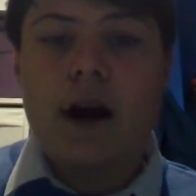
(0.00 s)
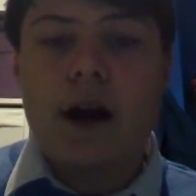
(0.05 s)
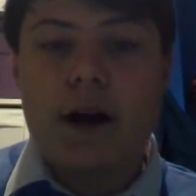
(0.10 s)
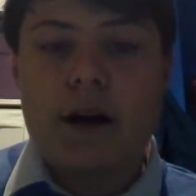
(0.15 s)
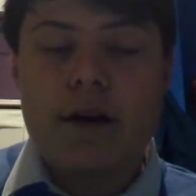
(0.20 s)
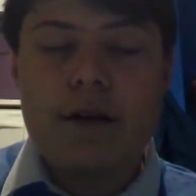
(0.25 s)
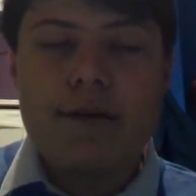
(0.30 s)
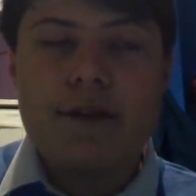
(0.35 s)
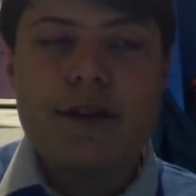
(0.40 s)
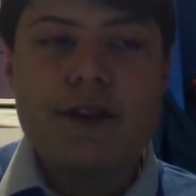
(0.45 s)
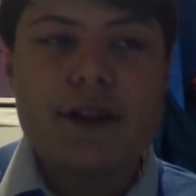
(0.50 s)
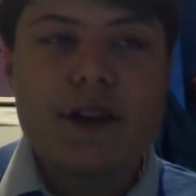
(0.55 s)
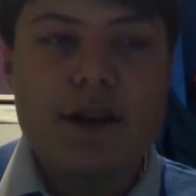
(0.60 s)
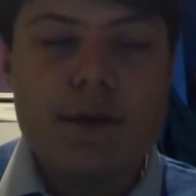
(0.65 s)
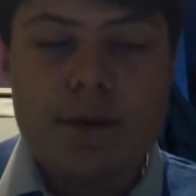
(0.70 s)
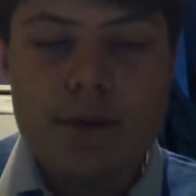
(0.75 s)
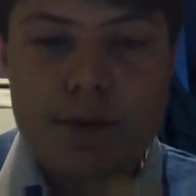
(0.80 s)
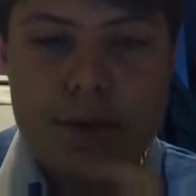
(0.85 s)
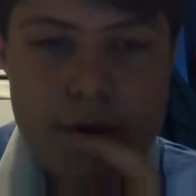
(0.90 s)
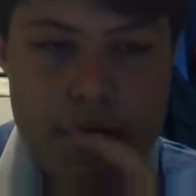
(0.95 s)
obviously
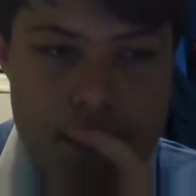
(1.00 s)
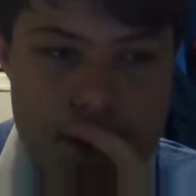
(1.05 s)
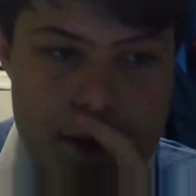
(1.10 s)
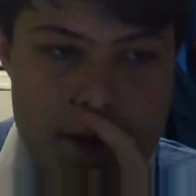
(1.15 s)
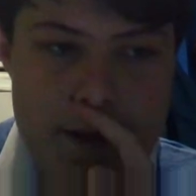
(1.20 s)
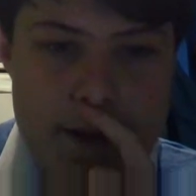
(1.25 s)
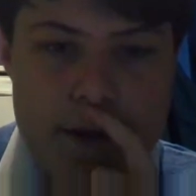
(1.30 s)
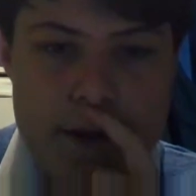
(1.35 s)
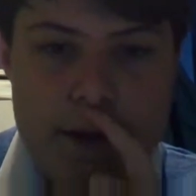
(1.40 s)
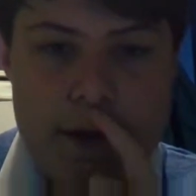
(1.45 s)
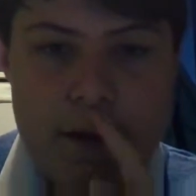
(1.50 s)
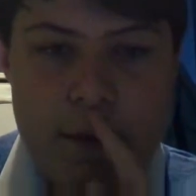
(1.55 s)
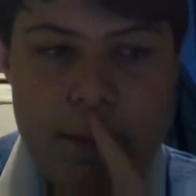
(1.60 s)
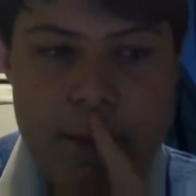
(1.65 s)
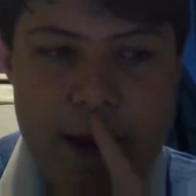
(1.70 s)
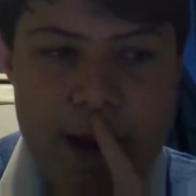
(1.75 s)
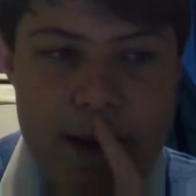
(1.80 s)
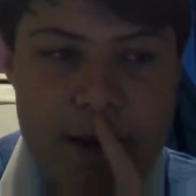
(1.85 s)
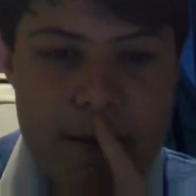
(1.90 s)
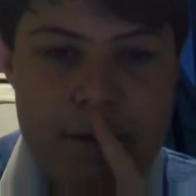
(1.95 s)
will go
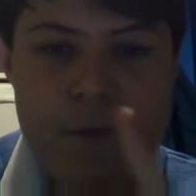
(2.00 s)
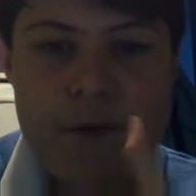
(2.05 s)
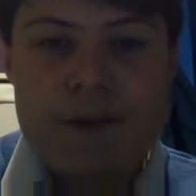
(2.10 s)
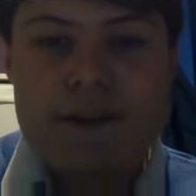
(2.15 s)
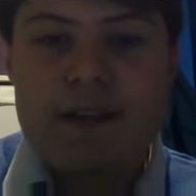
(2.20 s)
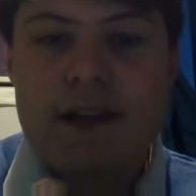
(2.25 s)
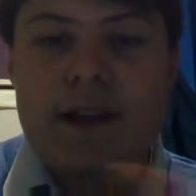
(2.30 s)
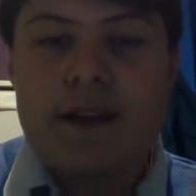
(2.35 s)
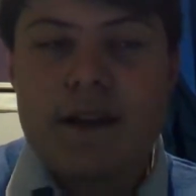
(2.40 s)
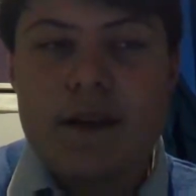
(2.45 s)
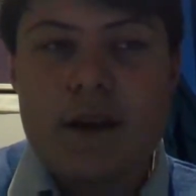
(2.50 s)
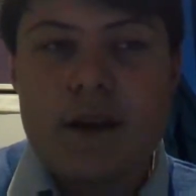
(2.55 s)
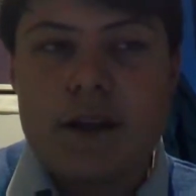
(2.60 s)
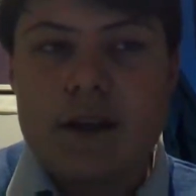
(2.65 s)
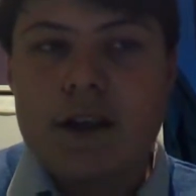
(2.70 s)
back and most likely,